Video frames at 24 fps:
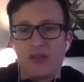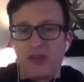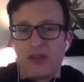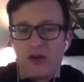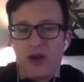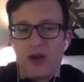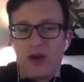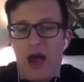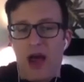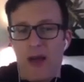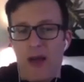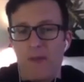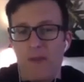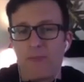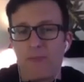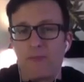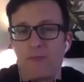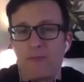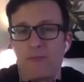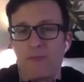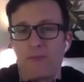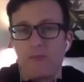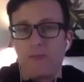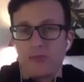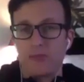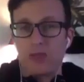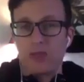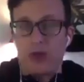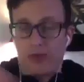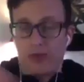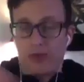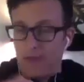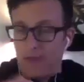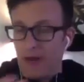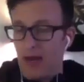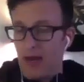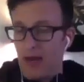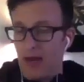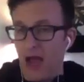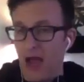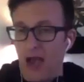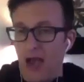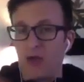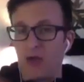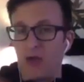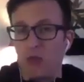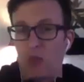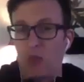They're not, keeping an
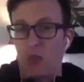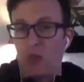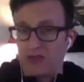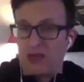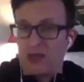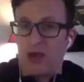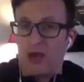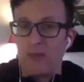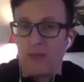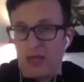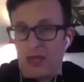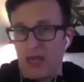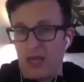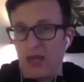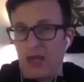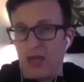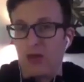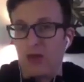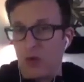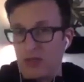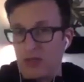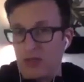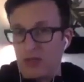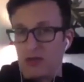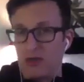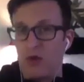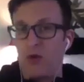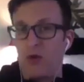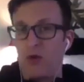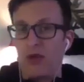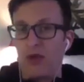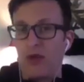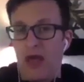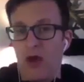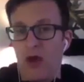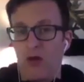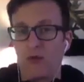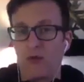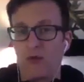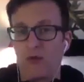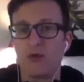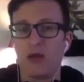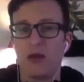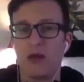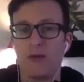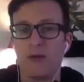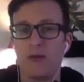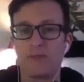eye on what's coming in and what's going out,
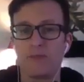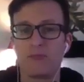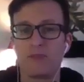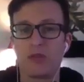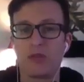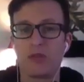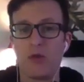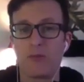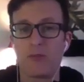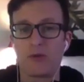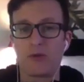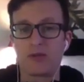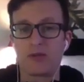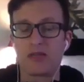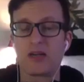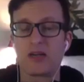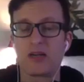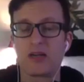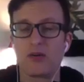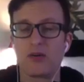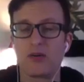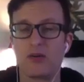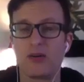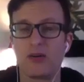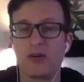particularly.